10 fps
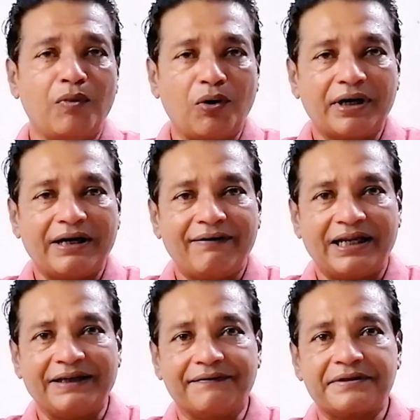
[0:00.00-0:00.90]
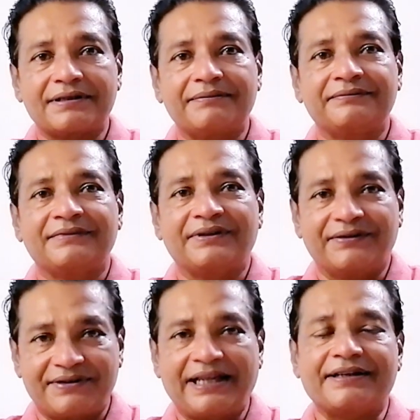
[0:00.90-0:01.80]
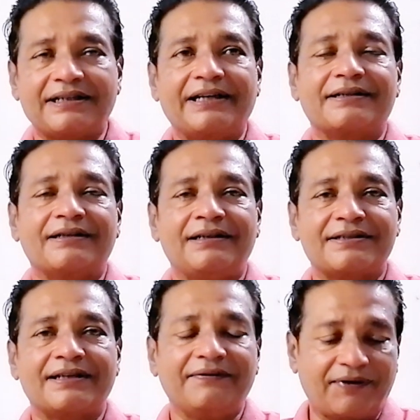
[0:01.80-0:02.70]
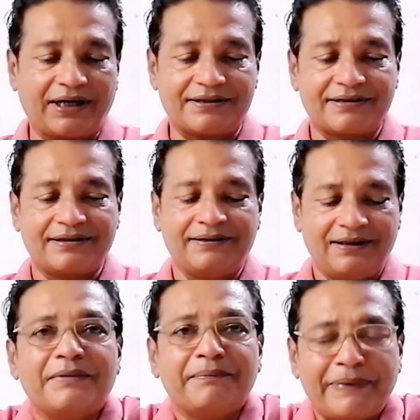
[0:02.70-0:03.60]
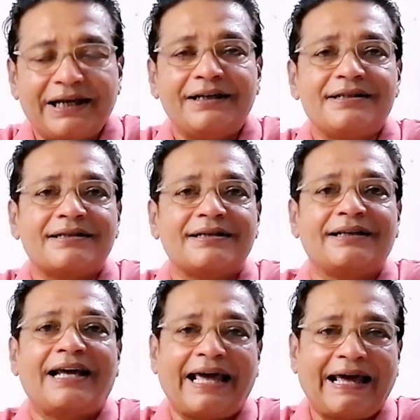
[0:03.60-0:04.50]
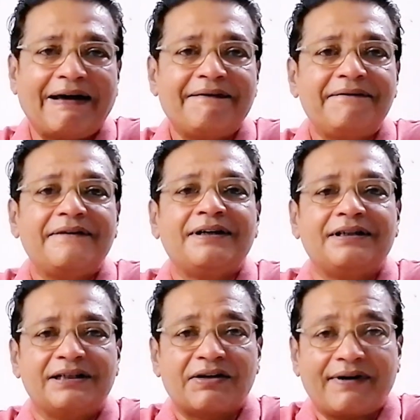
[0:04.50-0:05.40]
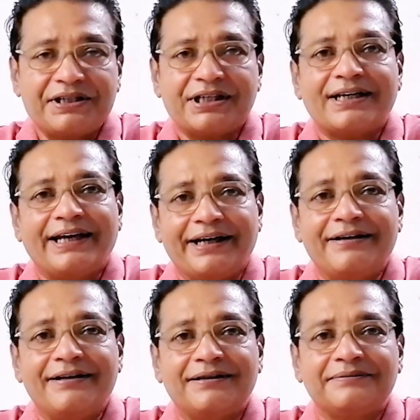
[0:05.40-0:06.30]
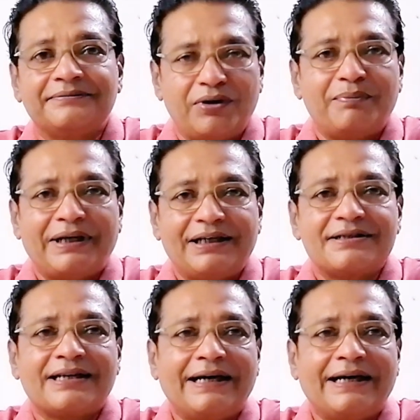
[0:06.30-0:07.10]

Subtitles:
mold our lives. There's a lesson for us. Ballads have a tragic end. All ballads